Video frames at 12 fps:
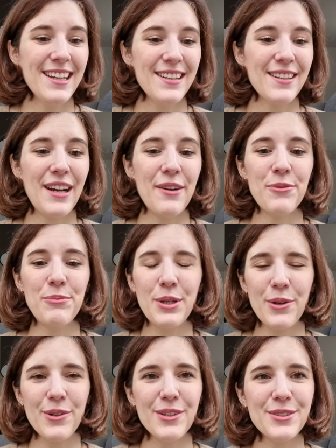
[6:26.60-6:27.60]
I would be
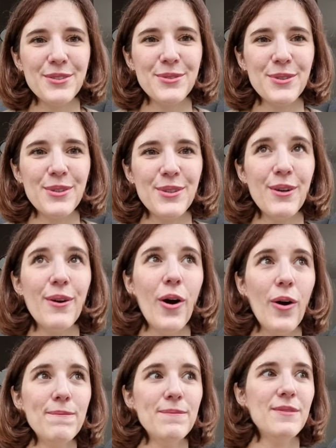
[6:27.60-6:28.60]
curious to know
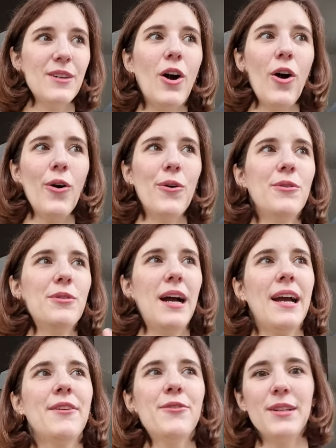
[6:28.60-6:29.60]
how
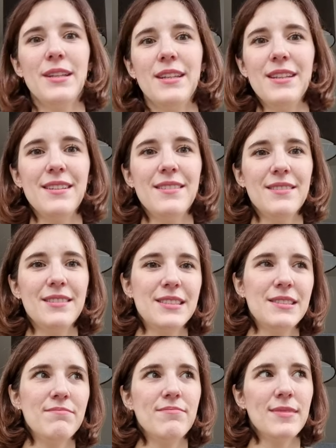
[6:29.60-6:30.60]
actually
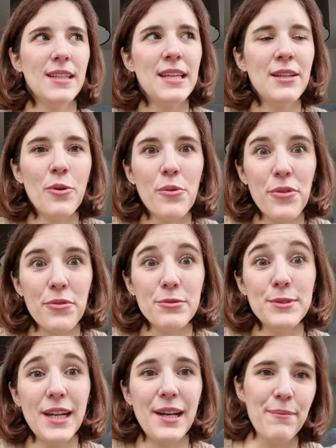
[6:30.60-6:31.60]
it goes through
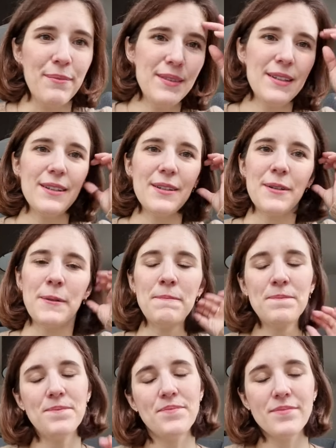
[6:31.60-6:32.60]

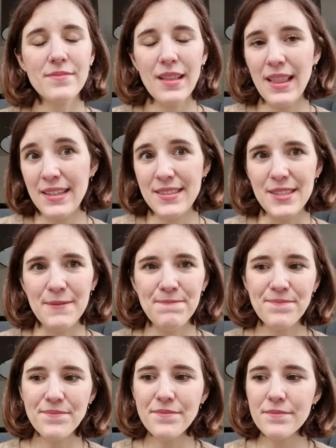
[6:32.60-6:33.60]
time. Let's see.
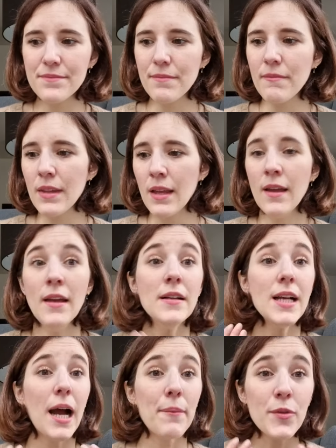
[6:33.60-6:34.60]

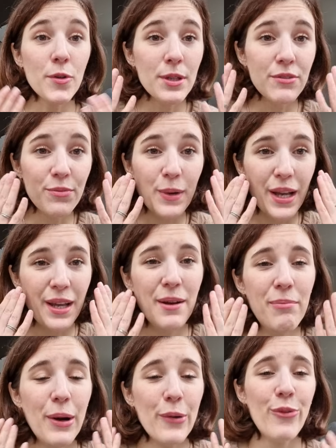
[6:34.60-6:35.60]
I'm sorry if my
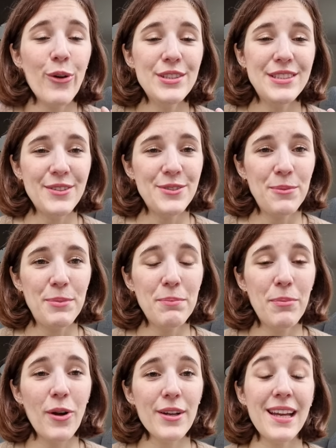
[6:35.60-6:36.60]
voice sounds a bit
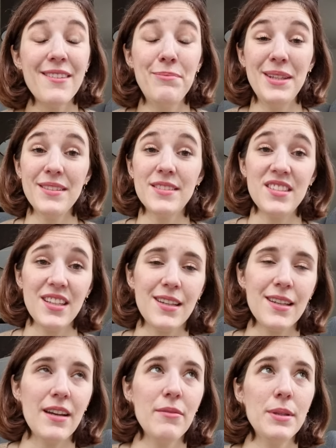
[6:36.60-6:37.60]
blocked. I've been
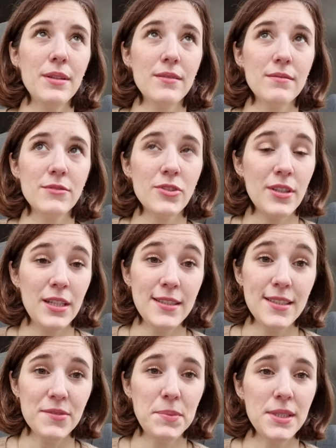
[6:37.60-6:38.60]
sick. The
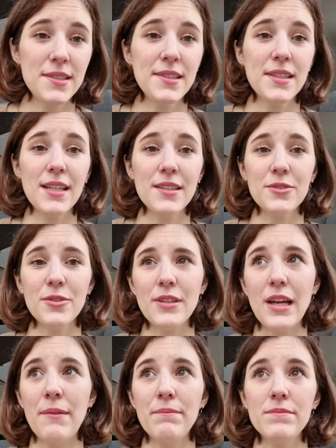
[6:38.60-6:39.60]
kids have been sick and so on.
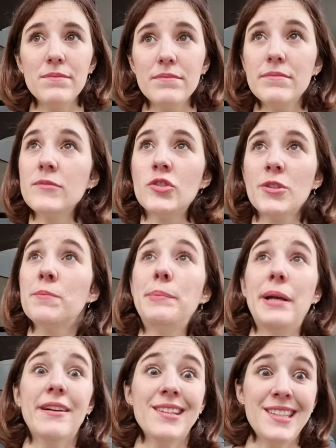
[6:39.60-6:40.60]
I'm just
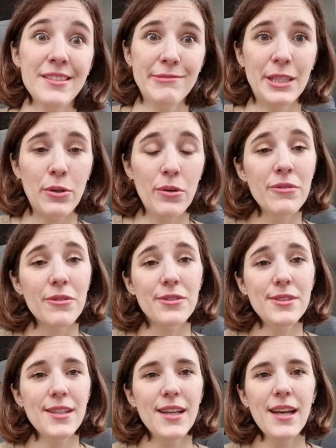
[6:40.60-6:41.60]
barely recovered.